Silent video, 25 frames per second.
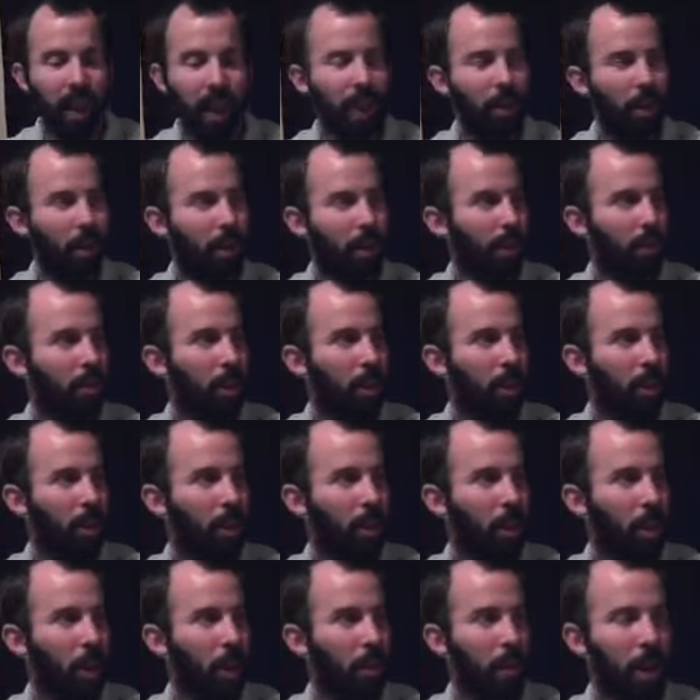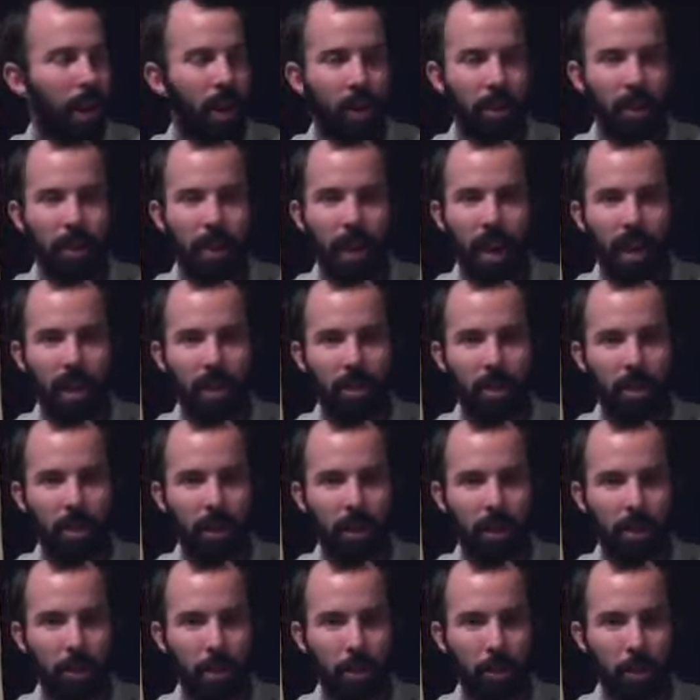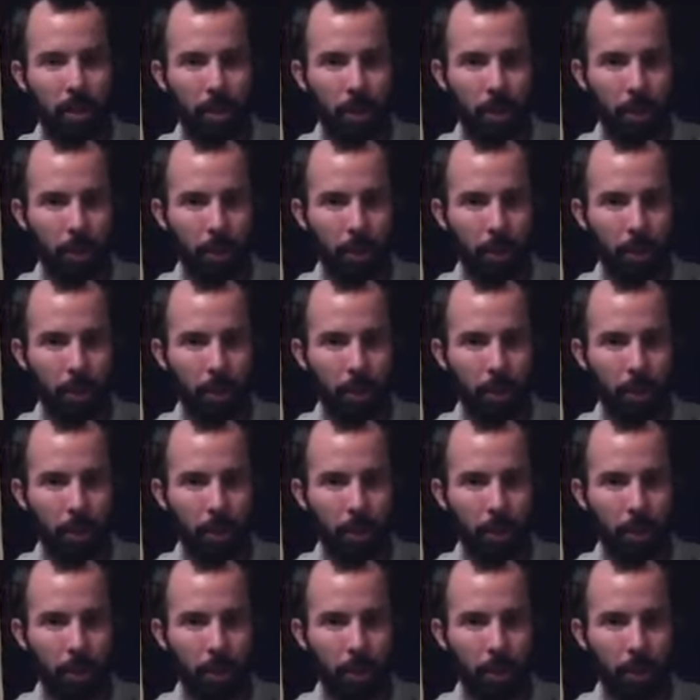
it also automatically hot syncs up using